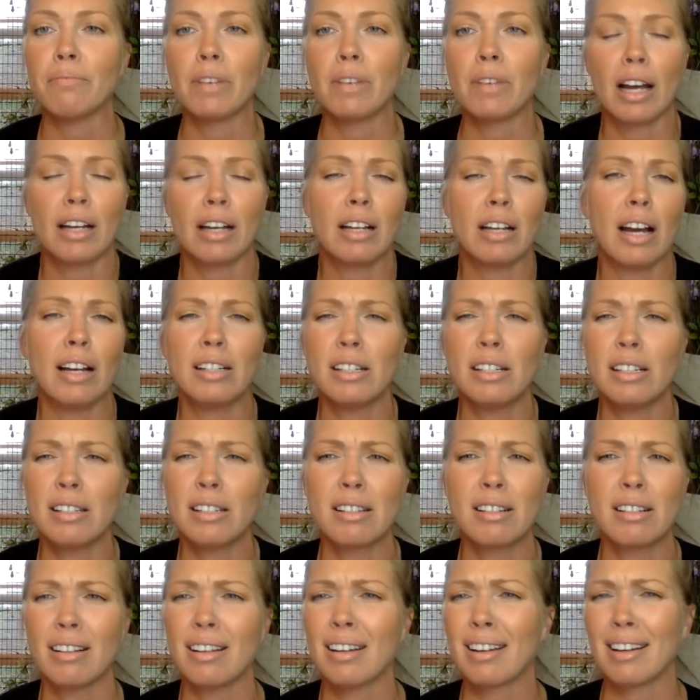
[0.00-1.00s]

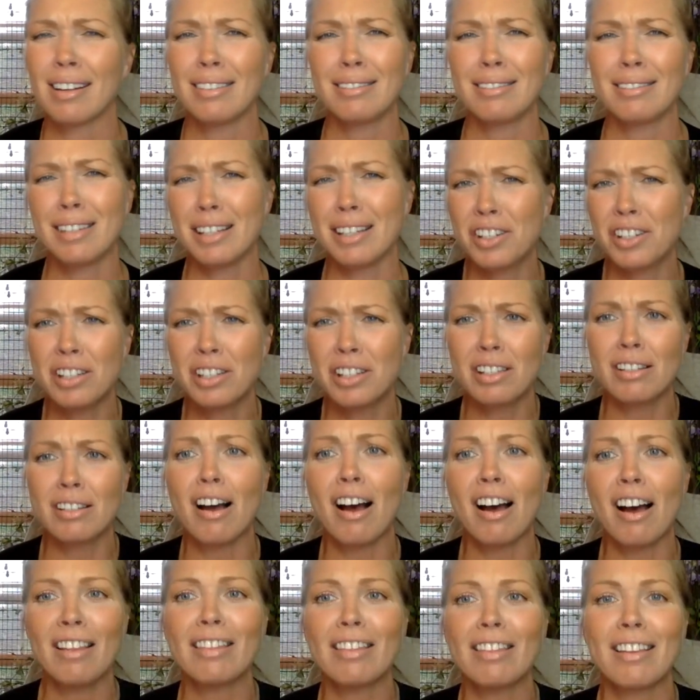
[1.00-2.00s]

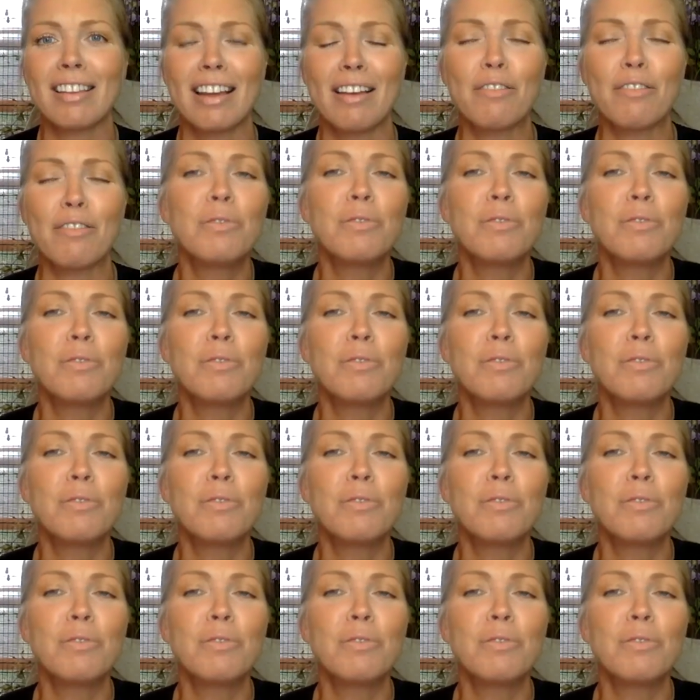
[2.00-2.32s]
it